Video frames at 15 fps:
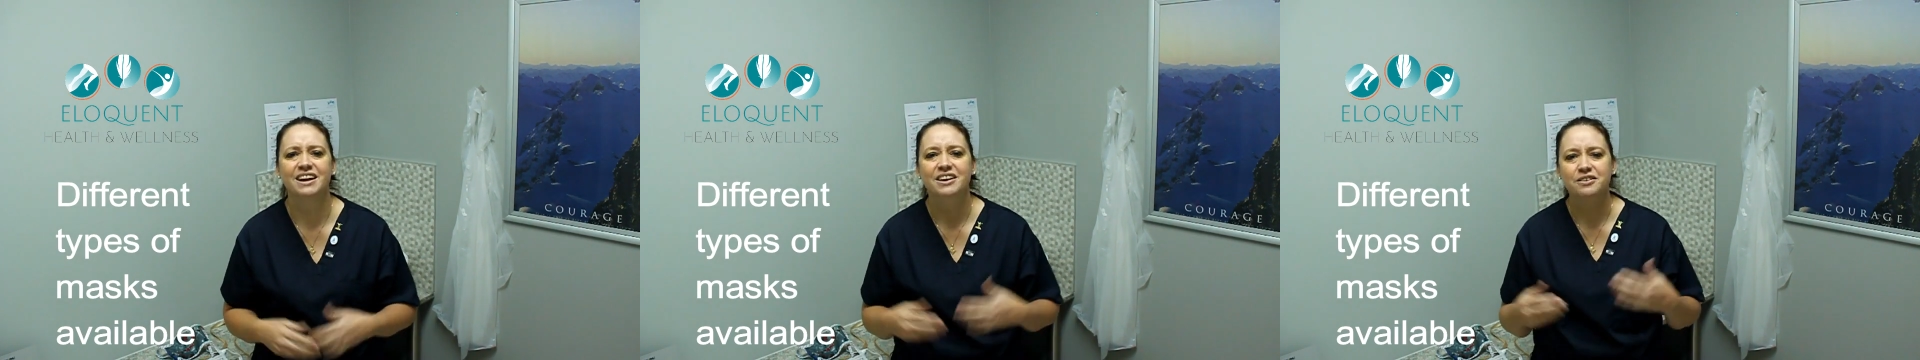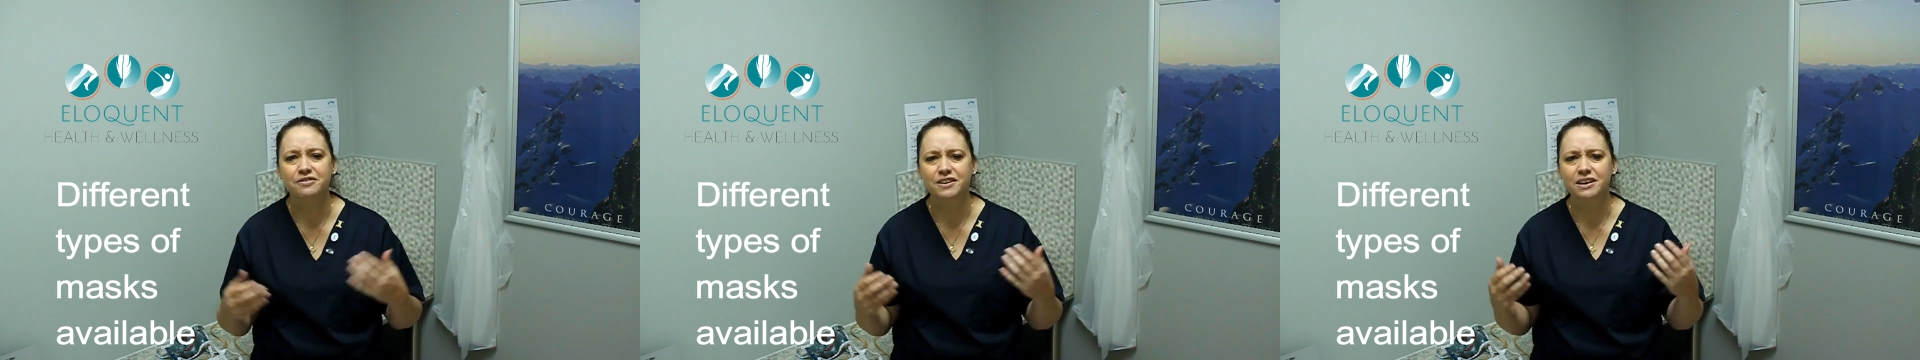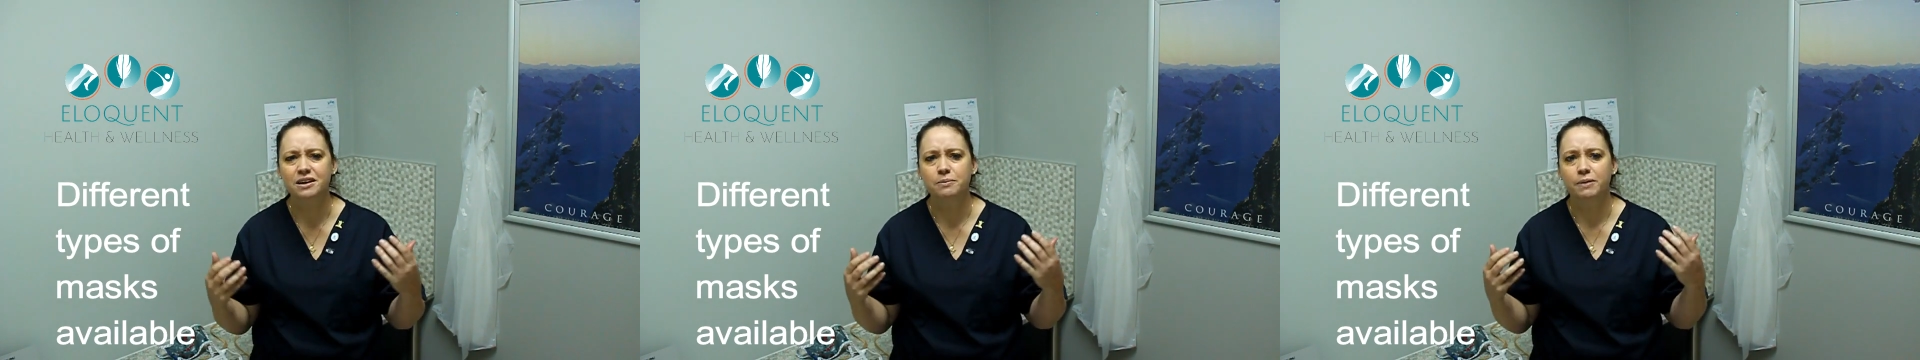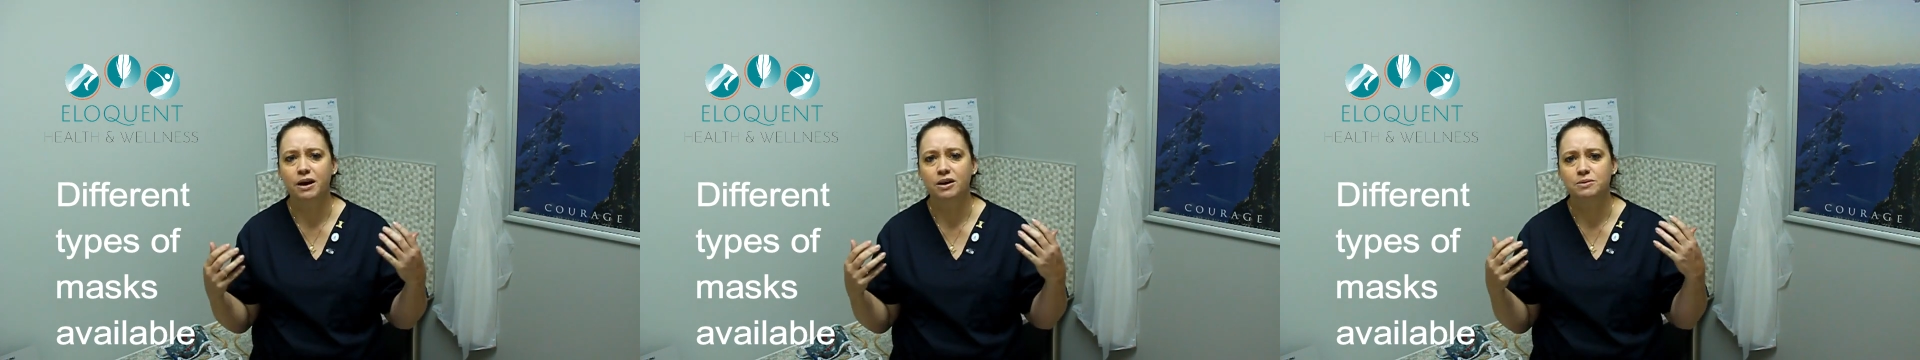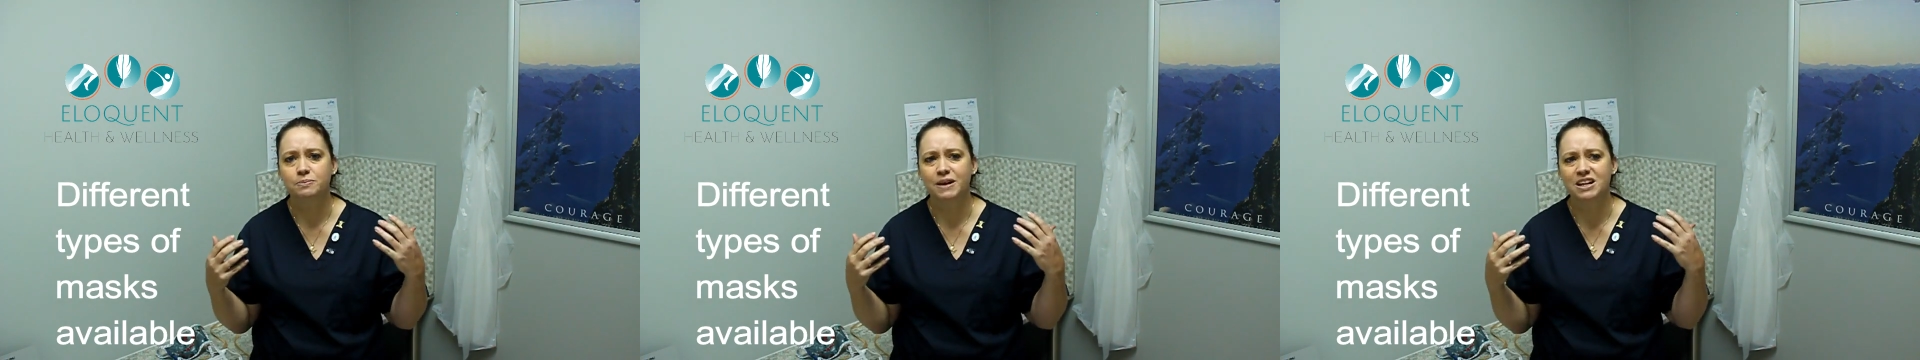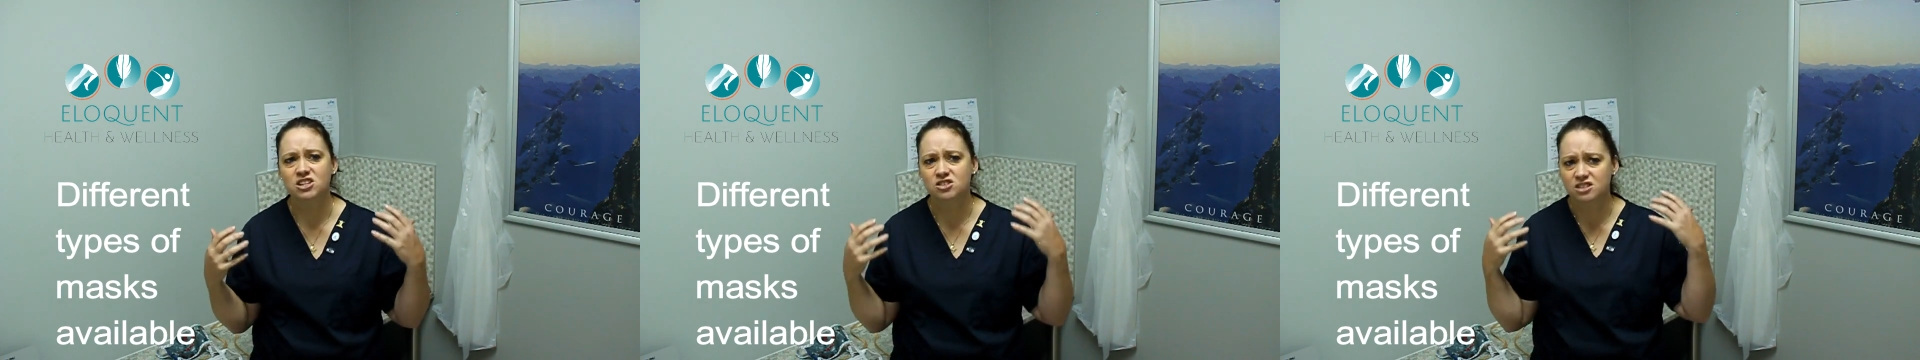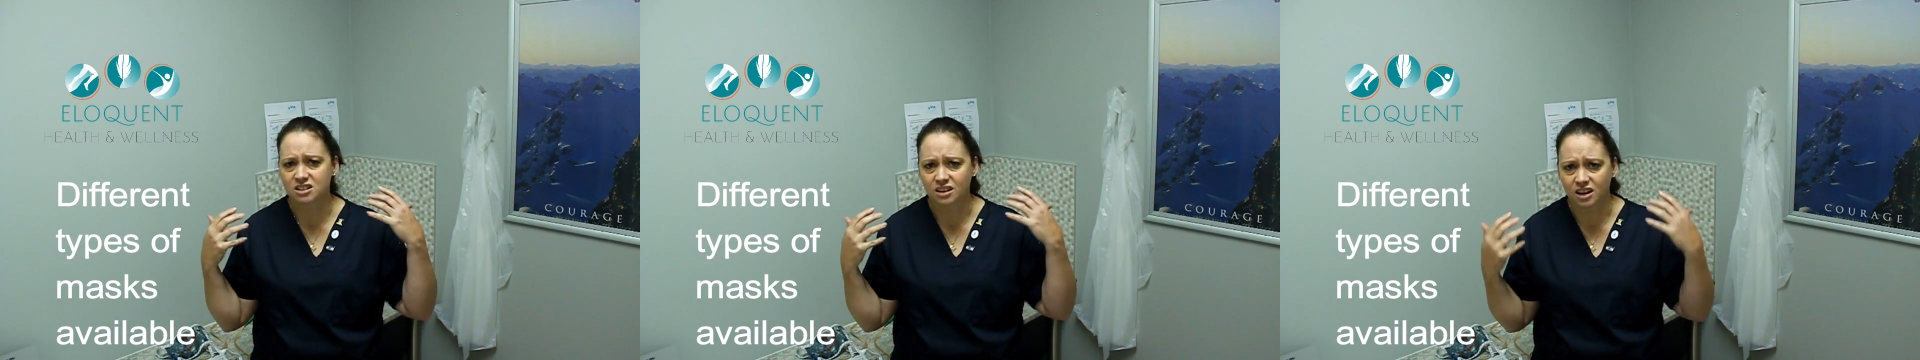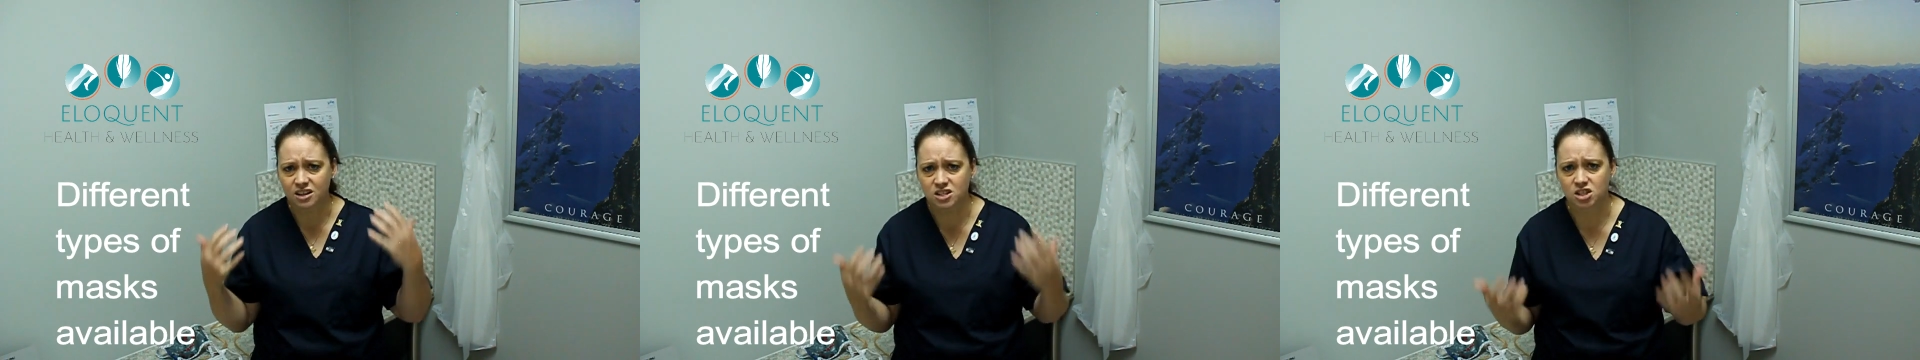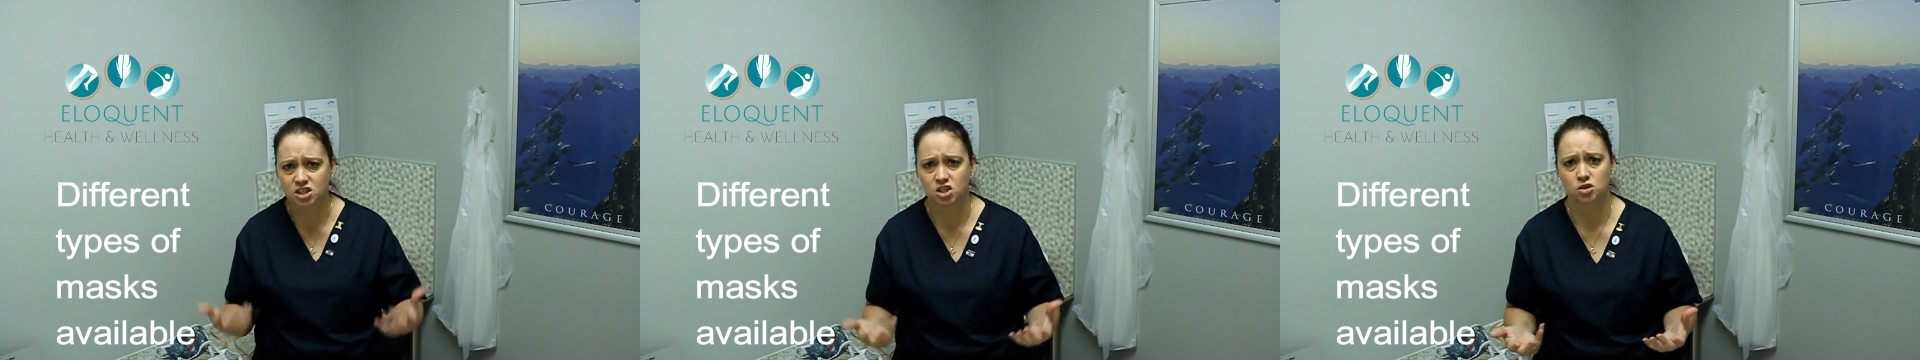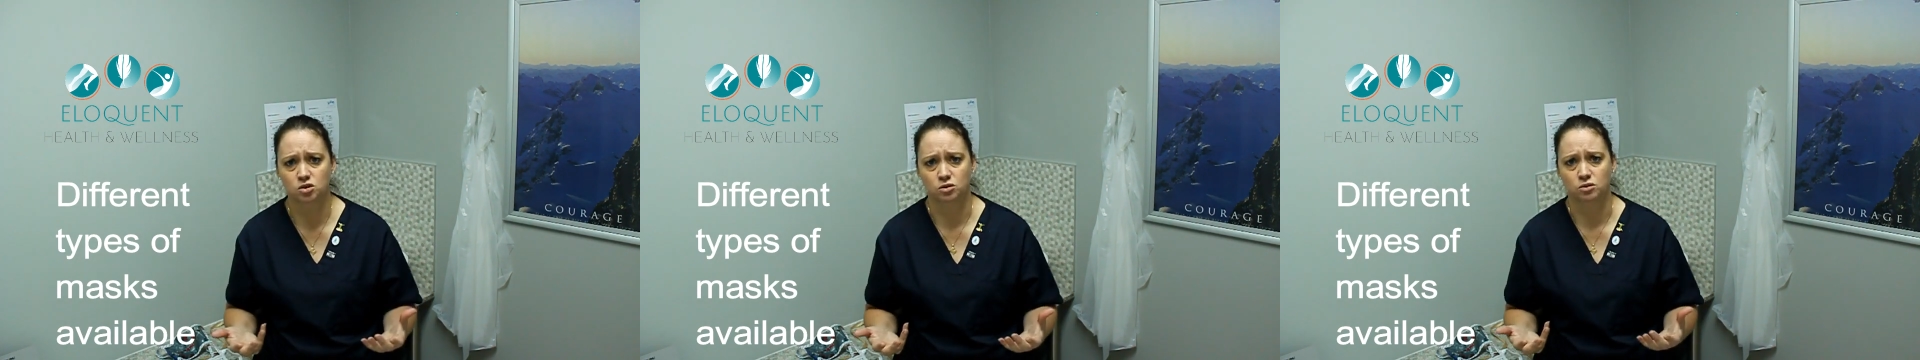Think about patients in
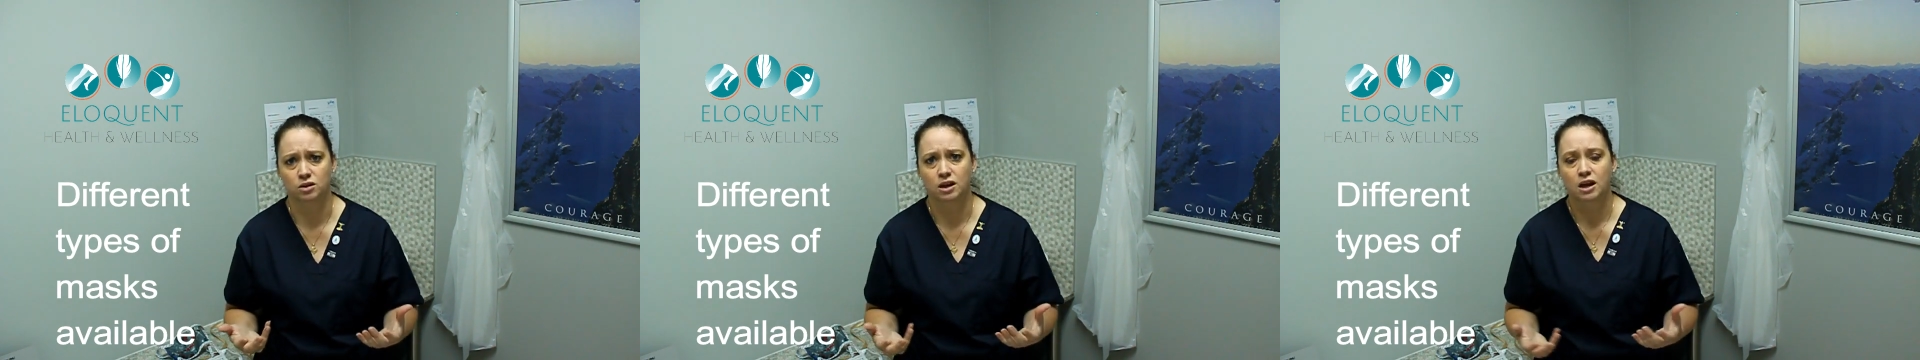ICU,